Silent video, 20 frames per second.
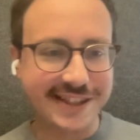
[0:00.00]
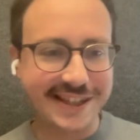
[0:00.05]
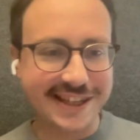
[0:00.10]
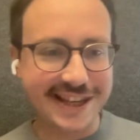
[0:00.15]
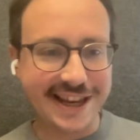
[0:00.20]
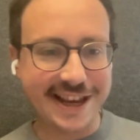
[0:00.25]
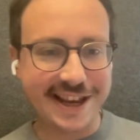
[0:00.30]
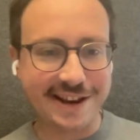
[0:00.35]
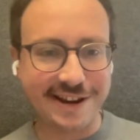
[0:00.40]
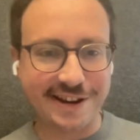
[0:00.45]
I would
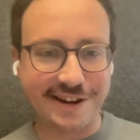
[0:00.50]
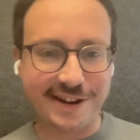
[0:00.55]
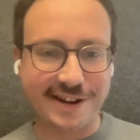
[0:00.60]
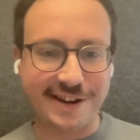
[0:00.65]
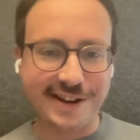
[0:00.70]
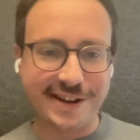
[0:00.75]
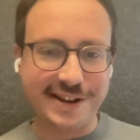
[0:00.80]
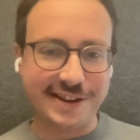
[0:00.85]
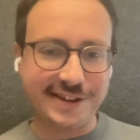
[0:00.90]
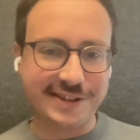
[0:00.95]
say,
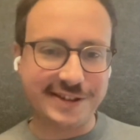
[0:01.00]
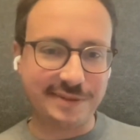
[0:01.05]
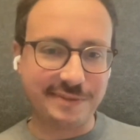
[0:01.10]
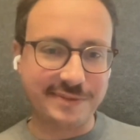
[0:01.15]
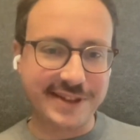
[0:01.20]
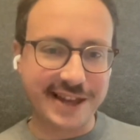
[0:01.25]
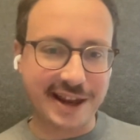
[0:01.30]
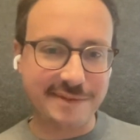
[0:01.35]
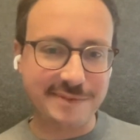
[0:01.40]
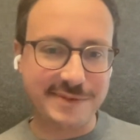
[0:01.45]
uh,
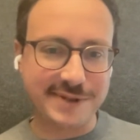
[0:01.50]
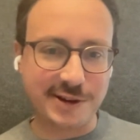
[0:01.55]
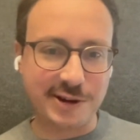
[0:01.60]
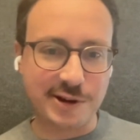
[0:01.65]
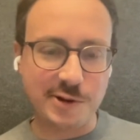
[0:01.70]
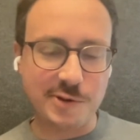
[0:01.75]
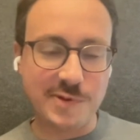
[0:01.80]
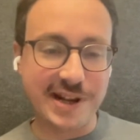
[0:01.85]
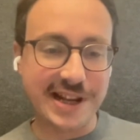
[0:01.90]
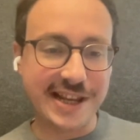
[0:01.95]
sometimes
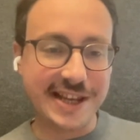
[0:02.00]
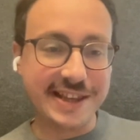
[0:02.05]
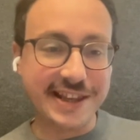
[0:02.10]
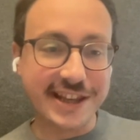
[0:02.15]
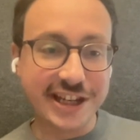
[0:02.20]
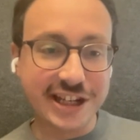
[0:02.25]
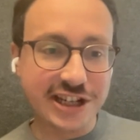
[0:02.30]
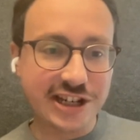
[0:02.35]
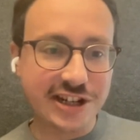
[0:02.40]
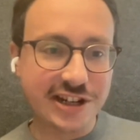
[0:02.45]
uh, really
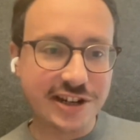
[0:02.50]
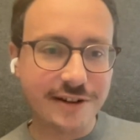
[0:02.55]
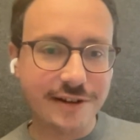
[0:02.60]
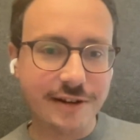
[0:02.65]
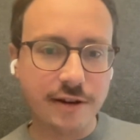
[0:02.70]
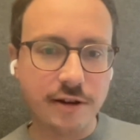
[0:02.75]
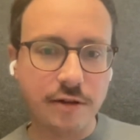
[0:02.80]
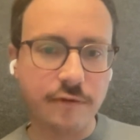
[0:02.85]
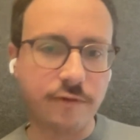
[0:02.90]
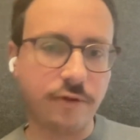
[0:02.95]
niche.
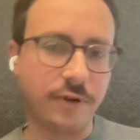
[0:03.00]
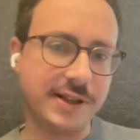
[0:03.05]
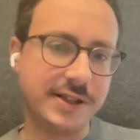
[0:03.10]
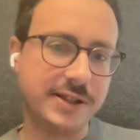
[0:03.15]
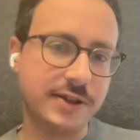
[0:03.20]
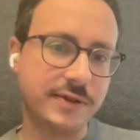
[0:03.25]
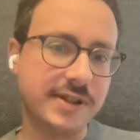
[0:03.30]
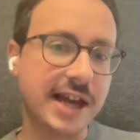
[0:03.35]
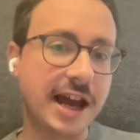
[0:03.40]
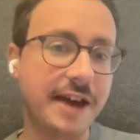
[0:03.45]
For
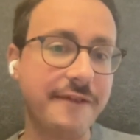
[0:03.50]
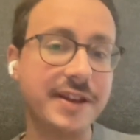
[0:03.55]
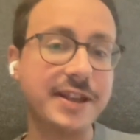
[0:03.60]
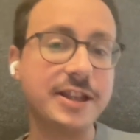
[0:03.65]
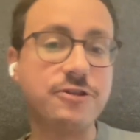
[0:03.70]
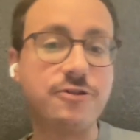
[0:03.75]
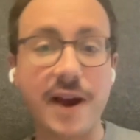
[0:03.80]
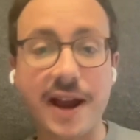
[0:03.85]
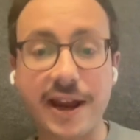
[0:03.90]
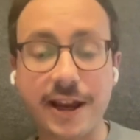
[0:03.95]
instance,
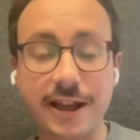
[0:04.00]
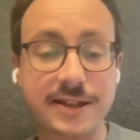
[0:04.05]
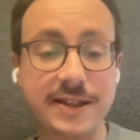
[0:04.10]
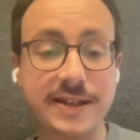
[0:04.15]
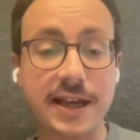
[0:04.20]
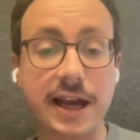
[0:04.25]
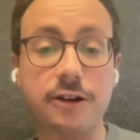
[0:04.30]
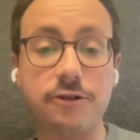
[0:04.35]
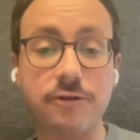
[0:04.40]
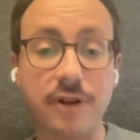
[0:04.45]
having dra-
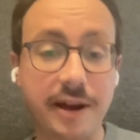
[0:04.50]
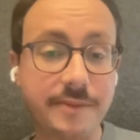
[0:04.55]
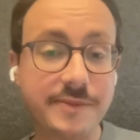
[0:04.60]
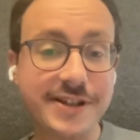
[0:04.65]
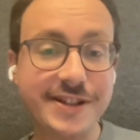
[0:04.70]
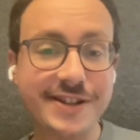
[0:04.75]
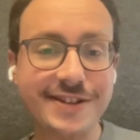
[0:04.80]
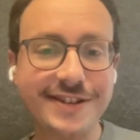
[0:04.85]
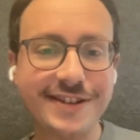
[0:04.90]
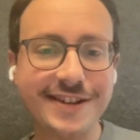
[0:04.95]

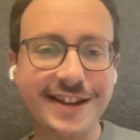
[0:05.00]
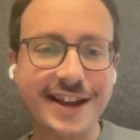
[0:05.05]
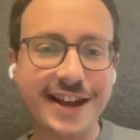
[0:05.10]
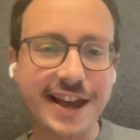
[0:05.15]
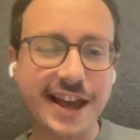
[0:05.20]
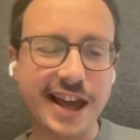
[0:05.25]
diagrams,